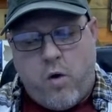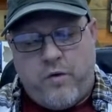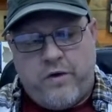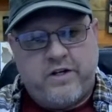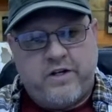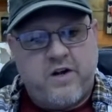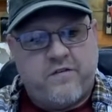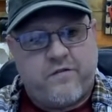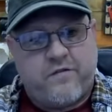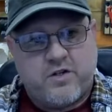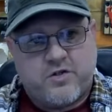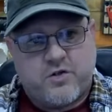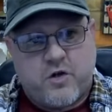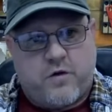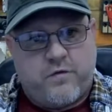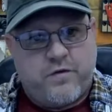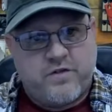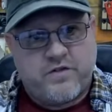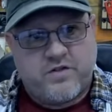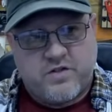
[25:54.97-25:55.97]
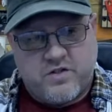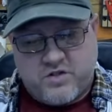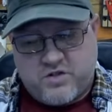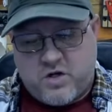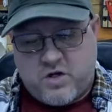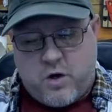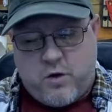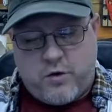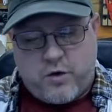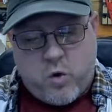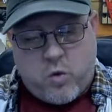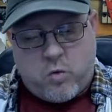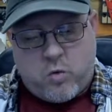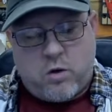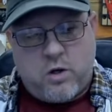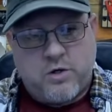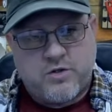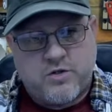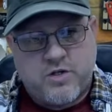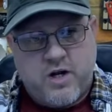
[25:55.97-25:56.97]
the different surfaces, all the
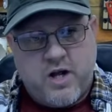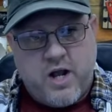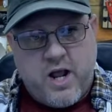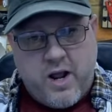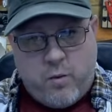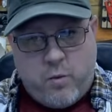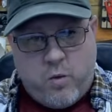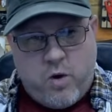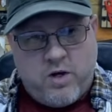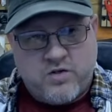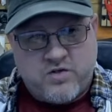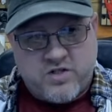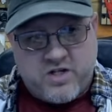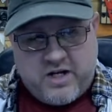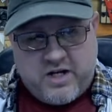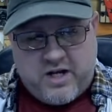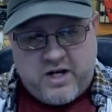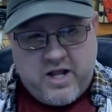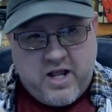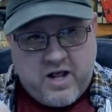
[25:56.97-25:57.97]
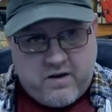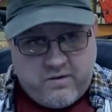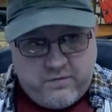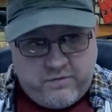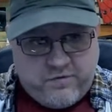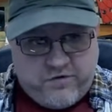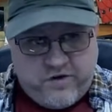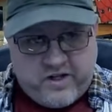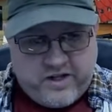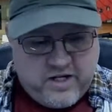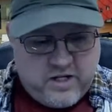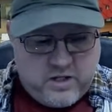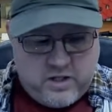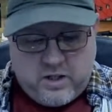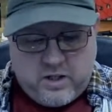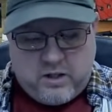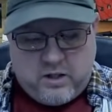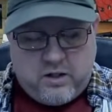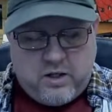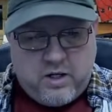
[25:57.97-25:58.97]
corners at once, and then hit fill it,
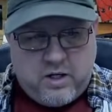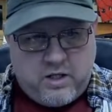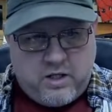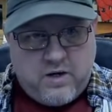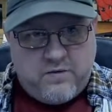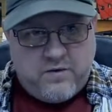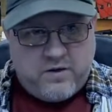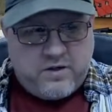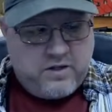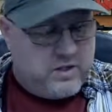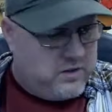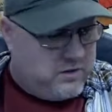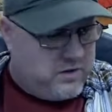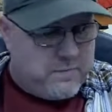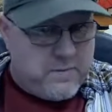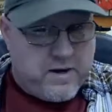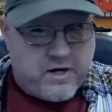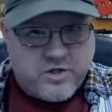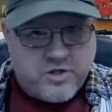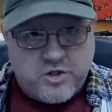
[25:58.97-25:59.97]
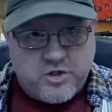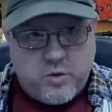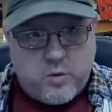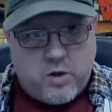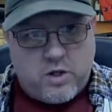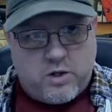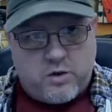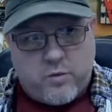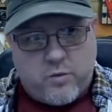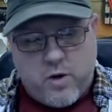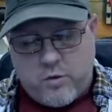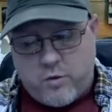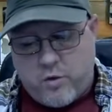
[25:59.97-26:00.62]
and then give it the dimension you want it to round